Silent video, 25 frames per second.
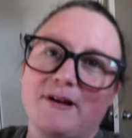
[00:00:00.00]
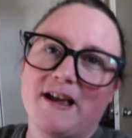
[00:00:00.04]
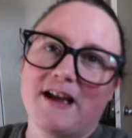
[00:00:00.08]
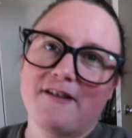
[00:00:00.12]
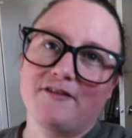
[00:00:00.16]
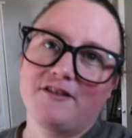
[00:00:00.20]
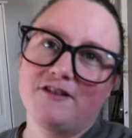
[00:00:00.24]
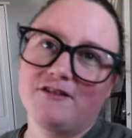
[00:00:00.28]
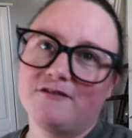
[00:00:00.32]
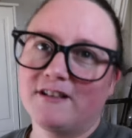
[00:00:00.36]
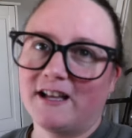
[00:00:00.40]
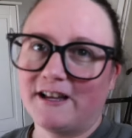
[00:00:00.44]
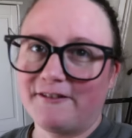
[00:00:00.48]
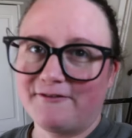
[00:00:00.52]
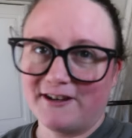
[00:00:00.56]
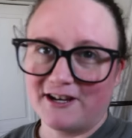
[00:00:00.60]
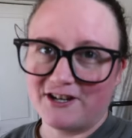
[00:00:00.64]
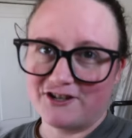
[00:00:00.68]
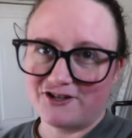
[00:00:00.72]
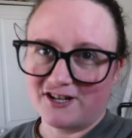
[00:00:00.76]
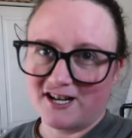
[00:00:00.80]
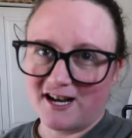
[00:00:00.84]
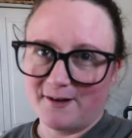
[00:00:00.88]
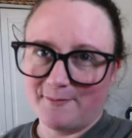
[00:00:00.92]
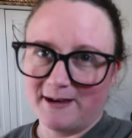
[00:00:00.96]
we have a new light
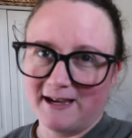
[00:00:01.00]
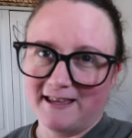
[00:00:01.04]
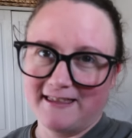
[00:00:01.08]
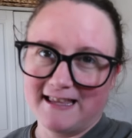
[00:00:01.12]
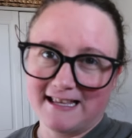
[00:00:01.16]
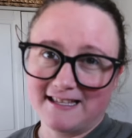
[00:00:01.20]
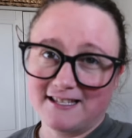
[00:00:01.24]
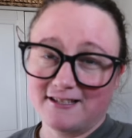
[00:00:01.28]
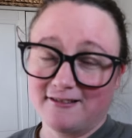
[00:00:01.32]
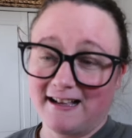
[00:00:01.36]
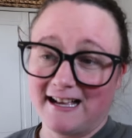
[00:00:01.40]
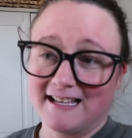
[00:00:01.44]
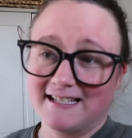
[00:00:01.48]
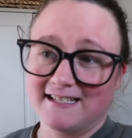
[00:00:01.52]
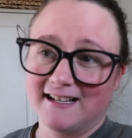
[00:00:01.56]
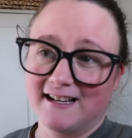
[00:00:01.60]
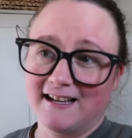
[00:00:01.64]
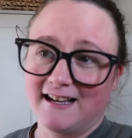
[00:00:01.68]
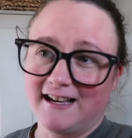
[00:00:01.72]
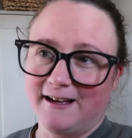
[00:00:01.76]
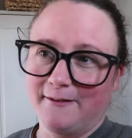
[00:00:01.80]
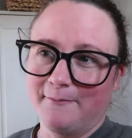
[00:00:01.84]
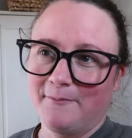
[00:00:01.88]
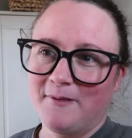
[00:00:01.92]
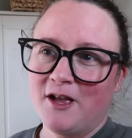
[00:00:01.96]
fixture coming in that still
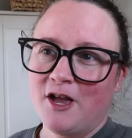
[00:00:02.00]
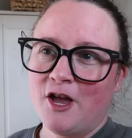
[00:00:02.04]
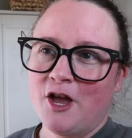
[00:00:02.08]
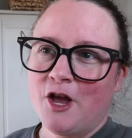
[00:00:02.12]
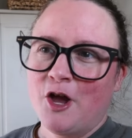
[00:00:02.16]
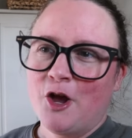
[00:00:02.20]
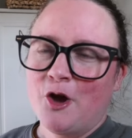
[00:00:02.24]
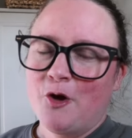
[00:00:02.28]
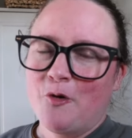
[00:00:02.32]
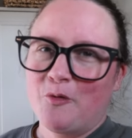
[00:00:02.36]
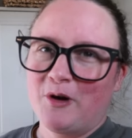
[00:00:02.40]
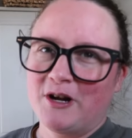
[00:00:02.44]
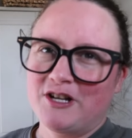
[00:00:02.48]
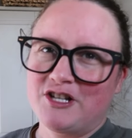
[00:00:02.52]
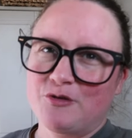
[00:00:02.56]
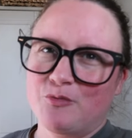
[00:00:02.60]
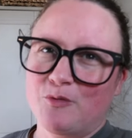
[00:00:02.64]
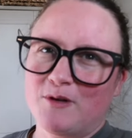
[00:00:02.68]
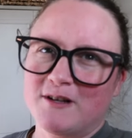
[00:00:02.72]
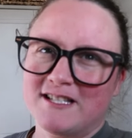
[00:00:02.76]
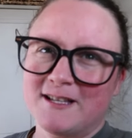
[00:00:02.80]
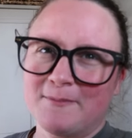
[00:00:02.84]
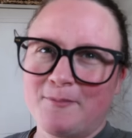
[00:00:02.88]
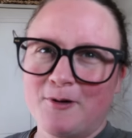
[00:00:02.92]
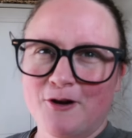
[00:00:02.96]
hasn't come,
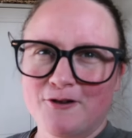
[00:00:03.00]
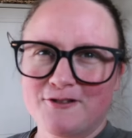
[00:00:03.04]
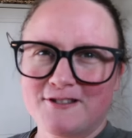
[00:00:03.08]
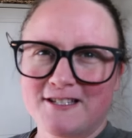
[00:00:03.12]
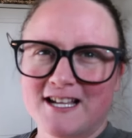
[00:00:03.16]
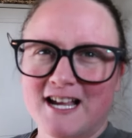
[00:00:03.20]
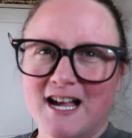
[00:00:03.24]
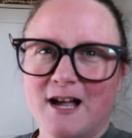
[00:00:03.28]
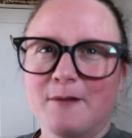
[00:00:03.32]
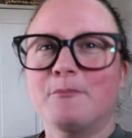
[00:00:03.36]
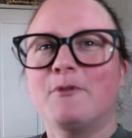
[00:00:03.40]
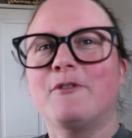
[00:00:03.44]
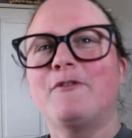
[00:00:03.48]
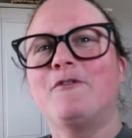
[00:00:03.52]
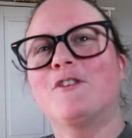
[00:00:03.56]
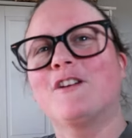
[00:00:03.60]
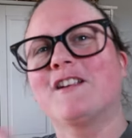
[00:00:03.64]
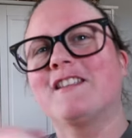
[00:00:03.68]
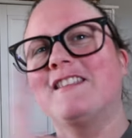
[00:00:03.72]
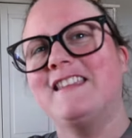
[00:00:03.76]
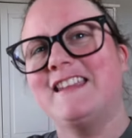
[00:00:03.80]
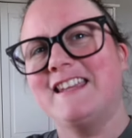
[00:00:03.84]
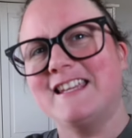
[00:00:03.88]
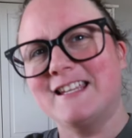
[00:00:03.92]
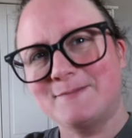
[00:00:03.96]
which was supposed to come
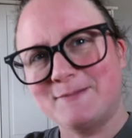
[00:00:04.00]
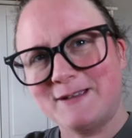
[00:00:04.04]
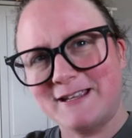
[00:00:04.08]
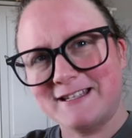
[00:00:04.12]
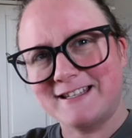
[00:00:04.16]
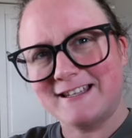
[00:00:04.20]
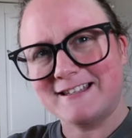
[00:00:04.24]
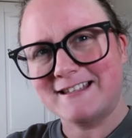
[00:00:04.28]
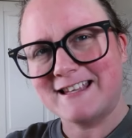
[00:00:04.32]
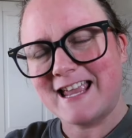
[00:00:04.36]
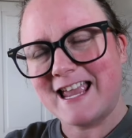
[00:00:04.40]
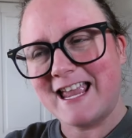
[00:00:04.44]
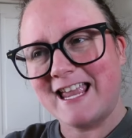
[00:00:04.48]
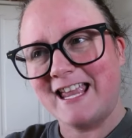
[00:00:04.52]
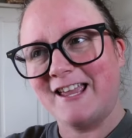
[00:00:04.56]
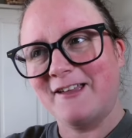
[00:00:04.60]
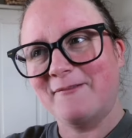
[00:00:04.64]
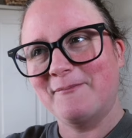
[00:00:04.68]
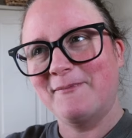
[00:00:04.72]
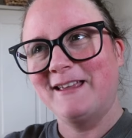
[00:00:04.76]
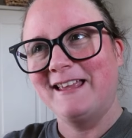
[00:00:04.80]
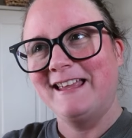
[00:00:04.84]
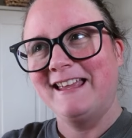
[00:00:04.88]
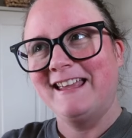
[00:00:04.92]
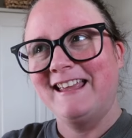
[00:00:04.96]
before these pieces
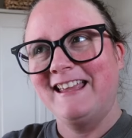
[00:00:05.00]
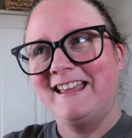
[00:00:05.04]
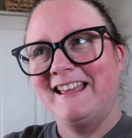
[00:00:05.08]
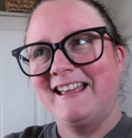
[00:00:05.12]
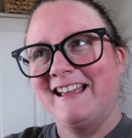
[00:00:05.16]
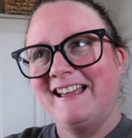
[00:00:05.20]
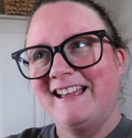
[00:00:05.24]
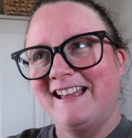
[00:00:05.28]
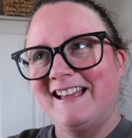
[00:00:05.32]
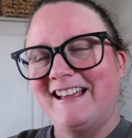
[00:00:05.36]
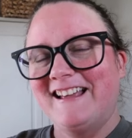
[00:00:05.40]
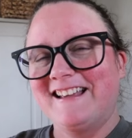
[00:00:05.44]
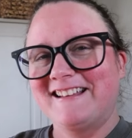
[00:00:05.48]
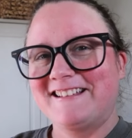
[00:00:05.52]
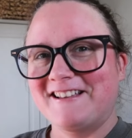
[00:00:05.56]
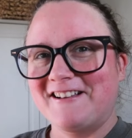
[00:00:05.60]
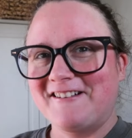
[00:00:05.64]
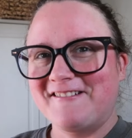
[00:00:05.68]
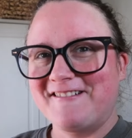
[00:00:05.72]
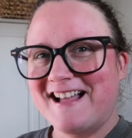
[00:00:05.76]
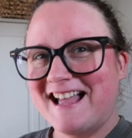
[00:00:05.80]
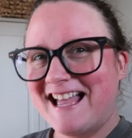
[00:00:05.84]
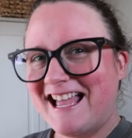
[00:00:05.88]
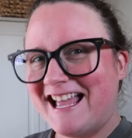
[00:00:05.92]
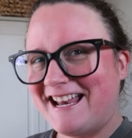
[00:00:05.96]
came.
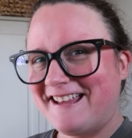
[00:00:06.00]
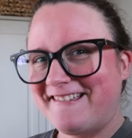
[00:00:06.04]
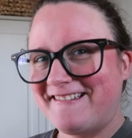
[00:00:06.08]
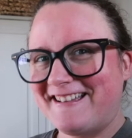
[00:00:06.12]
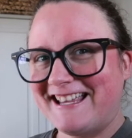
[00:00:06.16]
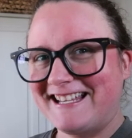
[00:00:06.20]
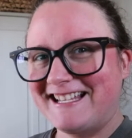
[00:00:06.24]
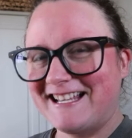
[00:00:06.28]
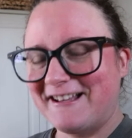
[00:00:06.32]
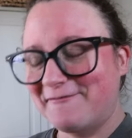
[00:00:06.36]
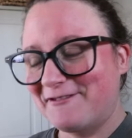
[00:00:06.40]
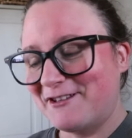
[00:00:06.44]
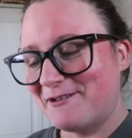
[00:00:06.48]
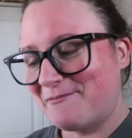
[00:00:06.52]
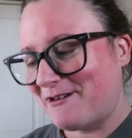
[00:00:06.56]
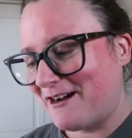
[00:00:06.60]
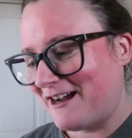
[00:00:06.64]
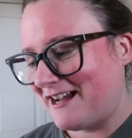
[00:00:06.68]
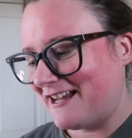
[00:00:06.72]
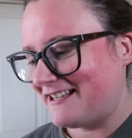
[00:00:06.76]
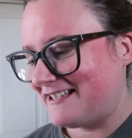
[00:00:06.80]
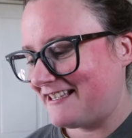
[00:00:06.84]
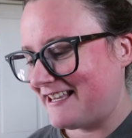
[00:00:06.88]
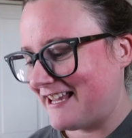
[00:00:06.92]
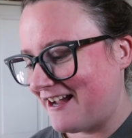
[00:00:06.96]
So anyways, I'm
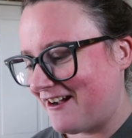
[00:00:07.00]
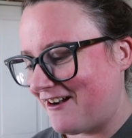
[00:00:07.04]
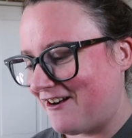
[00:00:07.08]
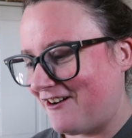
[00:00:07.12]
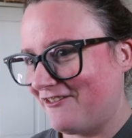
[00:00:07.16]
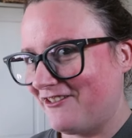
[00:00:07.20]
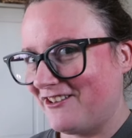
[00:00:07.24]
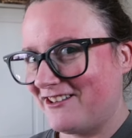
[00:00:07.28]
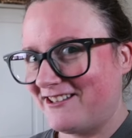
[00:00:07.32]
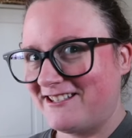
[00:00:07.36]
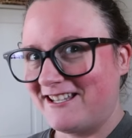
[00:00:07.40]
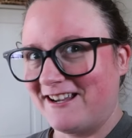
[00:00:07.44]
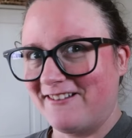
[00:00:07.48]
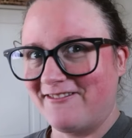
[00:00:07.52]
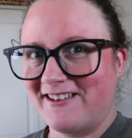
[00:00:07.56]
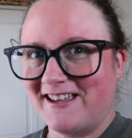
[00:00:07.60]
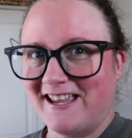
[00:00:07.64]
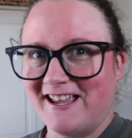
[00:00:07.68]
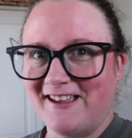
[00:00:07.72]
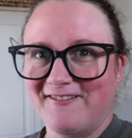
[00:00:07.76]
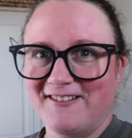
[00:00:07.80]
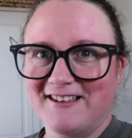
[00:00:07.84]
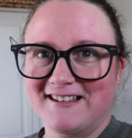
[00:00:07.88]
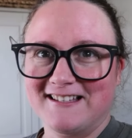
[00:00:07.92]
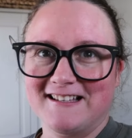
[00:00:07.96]
surprised that all this stuff
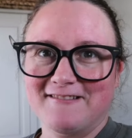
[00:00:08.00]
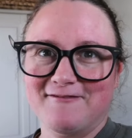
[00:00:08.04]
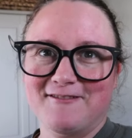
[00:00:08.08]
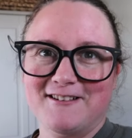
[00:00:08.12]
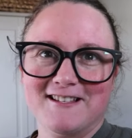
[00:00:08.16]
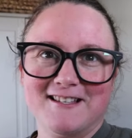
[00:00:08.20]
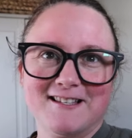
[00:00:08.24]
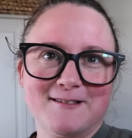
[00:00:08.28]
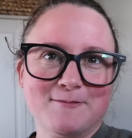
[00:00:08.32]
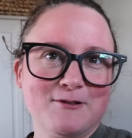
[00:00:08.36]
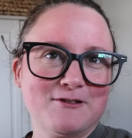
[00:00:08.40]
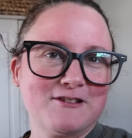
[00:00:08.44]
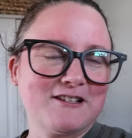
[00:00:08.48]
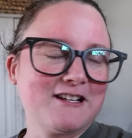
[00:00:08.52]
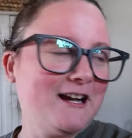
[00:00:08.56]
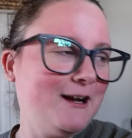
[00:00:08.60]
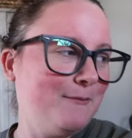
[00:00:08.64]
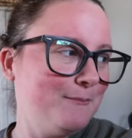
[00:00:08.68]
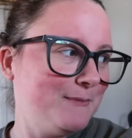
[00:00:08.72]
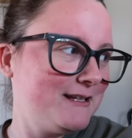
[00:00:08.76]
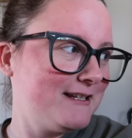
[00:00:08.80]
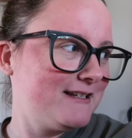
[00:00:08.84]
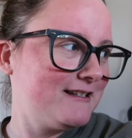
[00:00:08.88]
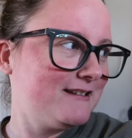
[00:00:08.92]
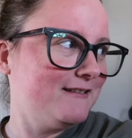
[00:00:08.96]
came because it wasn't supposed to
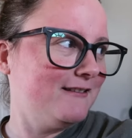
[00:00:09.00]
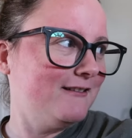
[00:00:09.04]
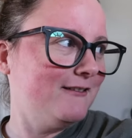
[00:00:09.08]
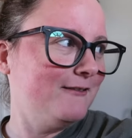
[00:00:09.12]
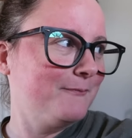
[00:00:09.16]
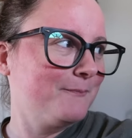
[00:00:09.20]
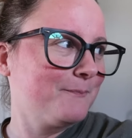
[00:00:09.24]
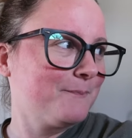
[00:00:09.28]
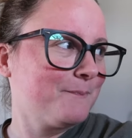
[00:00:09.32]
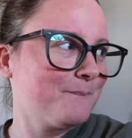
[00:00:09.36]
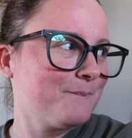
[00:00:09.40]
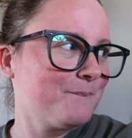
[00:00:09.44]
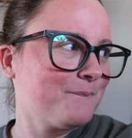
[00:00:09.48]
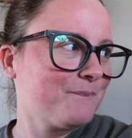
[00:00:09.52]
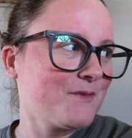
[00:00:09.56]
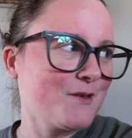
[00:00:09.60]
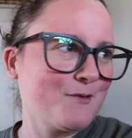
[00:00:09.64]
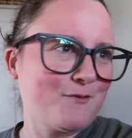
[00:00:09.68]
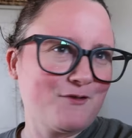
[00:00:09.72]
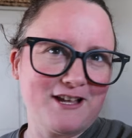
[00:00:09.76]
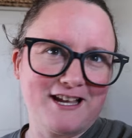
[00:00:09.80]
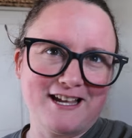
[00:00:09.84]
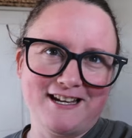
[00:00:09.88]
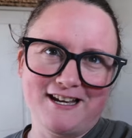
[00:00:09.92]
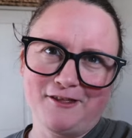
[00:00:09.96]
come until
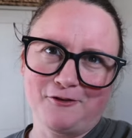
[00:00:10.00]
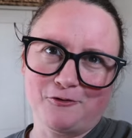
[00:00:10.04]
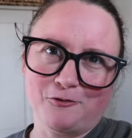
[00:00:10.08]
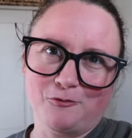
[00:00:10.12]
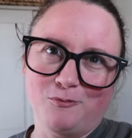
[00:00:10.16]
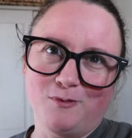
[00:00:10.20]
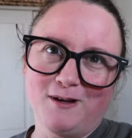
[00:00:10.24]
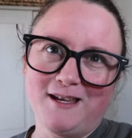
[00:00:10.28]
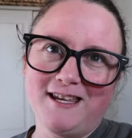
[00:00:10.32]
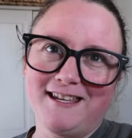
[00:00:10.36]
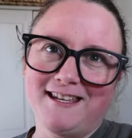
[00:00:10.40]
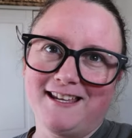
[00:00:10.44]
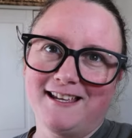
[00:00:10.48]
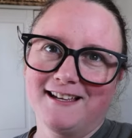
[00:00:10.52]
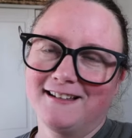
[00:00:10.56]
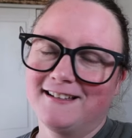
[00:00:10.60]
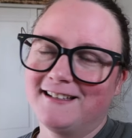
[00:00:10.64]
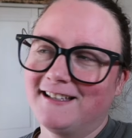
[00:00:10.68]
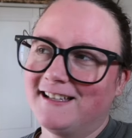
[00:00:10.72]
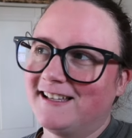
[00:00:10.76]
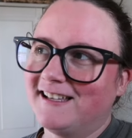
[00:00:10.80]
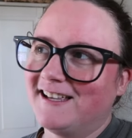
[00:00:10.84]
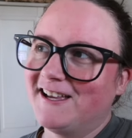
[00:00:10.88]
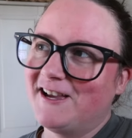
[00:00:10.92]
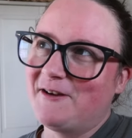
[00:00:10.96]
for like another week.
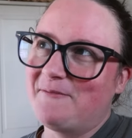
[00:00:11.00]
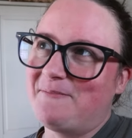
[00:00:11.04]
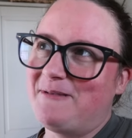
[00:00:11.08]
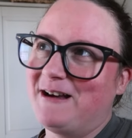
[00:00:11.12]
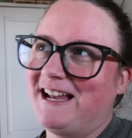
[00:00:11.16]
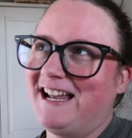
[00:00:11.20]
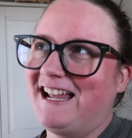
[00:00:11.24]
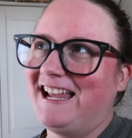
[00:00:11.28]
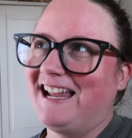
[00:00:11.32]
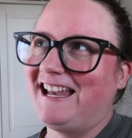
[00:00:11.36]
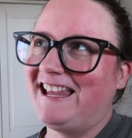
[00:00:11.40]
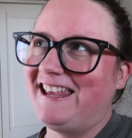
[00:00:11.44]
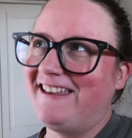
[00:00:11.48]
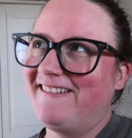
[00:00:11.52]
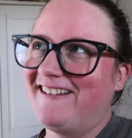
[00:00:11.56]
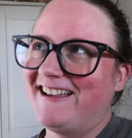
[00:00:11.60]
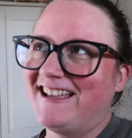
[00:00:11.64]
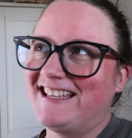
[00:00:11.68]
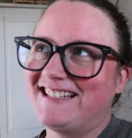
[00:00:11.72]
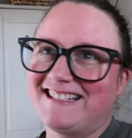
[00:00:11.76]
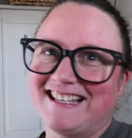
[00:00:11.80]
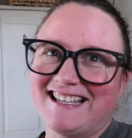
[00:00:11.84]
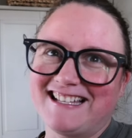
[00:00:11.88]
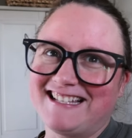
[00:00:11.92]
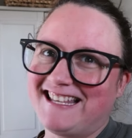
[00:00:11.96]
But
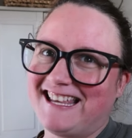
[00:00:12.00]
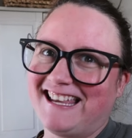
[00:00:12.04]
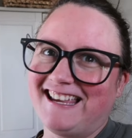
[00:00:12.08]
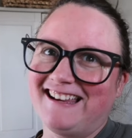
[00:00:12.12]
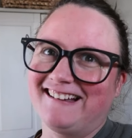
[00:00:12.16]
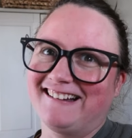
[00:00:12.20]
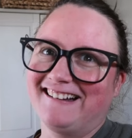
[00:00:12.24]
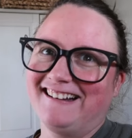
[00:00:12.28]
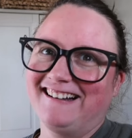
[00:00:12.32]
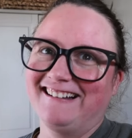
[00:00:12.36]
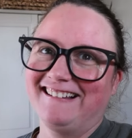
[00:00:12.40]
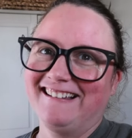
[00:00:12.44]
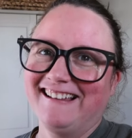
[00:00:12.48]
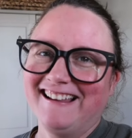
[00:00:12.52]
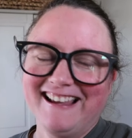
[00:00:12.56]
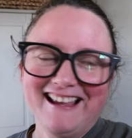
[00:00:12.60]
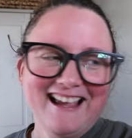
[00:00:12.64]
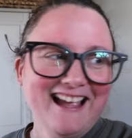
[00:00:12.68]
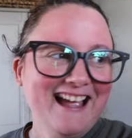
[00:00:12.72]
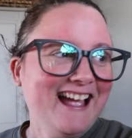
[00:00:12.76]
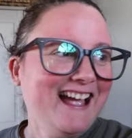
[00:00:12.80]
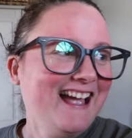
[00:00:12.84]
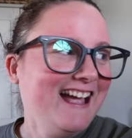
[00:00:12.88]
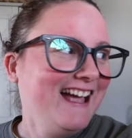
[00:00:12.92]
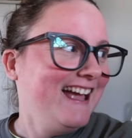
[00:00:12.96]
anyways, it's here.
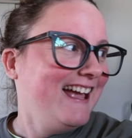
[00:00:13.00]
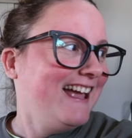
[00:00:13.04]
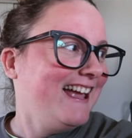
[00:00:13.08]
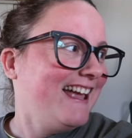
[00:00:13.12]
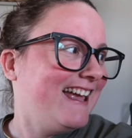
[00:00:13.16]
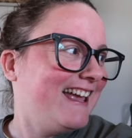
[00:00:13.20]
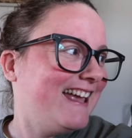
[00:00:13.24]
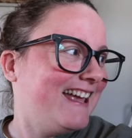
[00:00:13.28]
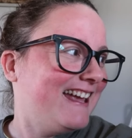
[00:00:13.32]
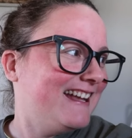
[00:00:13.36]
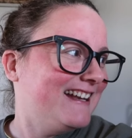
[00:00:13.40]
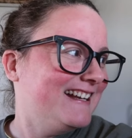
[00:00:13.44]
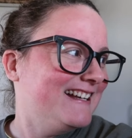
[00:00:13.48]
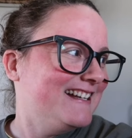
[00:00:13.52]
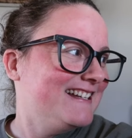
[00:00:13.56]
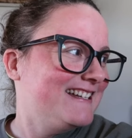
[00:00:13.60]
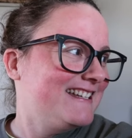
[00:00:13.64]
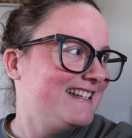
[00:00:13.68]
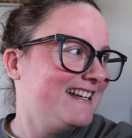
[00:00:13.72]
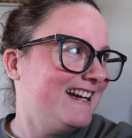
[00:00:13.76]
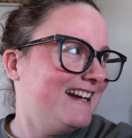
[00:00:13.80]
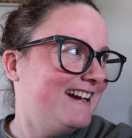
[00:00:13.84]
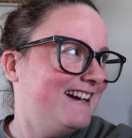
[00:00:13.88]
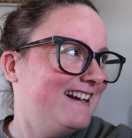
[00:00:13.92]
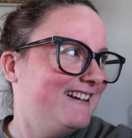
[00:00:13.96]

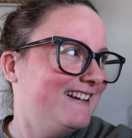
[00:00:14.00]
And